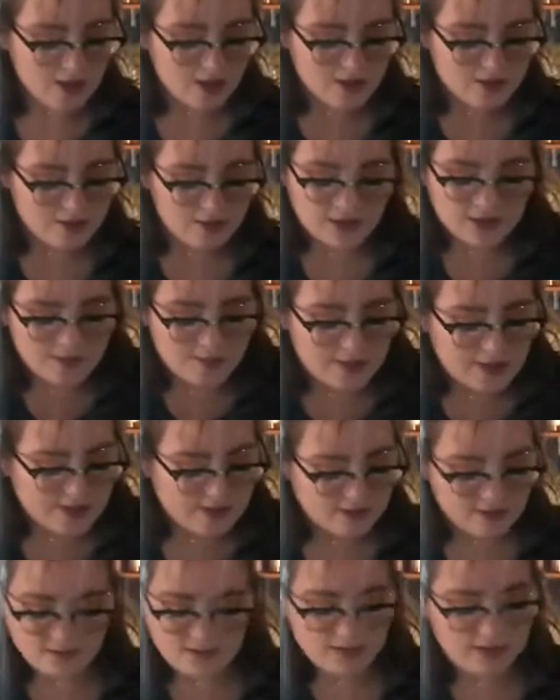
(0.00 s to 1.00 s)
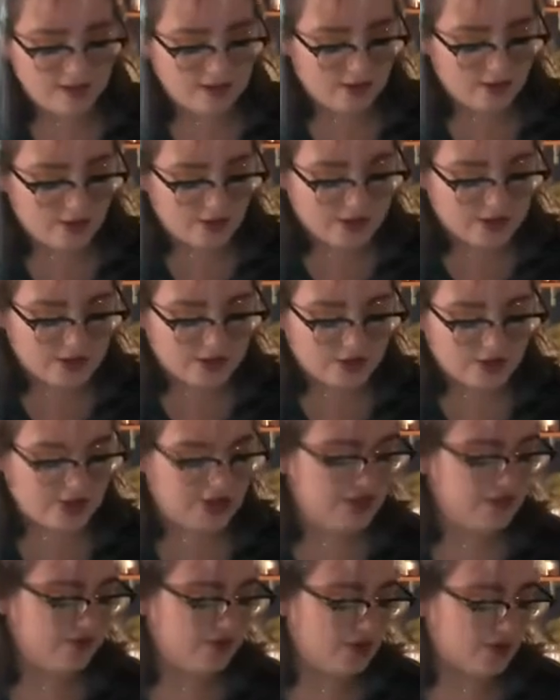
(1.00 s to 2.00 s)
there has been an increasing
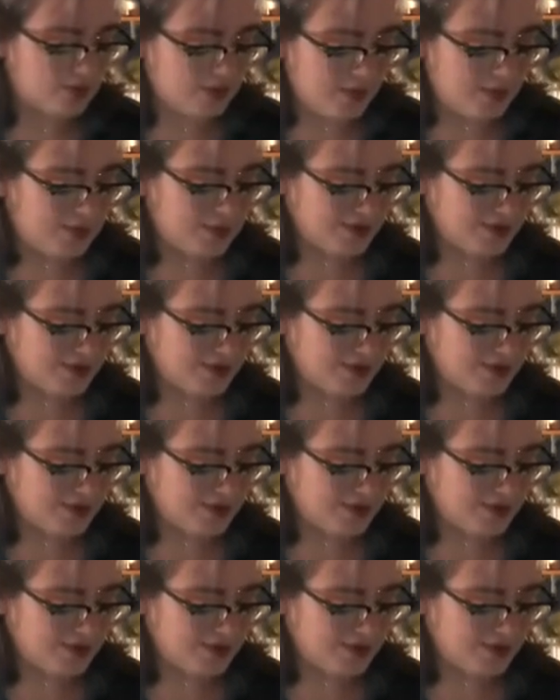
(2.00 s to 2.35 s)
trend of young people